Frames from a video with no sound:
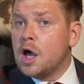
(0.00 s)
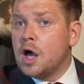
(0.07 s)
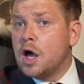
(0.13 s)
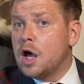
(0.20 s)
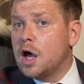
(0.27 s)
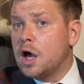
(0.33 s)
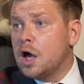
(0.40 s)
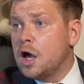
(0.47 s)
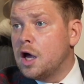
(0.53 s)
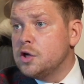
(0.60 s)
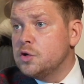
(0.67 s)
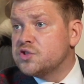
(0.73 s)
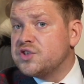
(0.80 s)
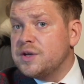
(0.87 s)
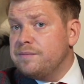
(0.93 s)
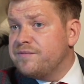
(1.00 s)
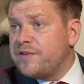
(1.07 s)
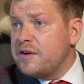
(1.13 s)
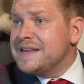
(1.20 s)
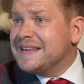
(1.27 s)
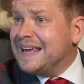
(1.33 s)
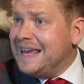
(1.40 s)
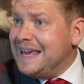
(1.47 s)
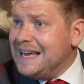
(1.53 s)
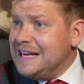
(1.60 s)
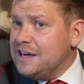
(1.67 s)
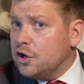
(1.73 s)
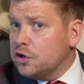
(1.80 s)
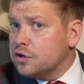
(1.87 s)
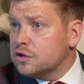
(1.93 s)
You seem very
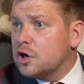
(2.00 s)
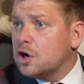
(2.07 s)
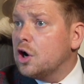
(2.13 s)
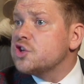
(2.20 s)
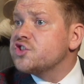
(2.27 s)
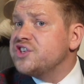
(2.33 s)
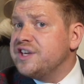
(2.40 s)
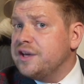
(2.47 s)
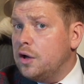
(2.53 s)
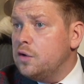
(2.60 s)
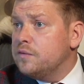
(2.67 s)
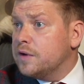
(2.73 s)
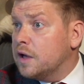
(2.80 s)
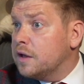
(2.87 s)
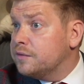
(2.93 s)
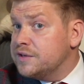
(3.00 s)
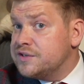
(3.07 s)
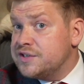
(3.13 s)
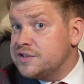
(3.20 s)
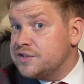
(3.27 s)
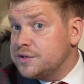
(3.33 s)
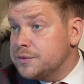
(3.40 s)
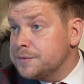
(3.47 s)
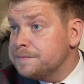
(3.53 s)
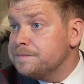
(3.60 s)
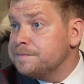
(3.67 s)
keen on glossing over this issue.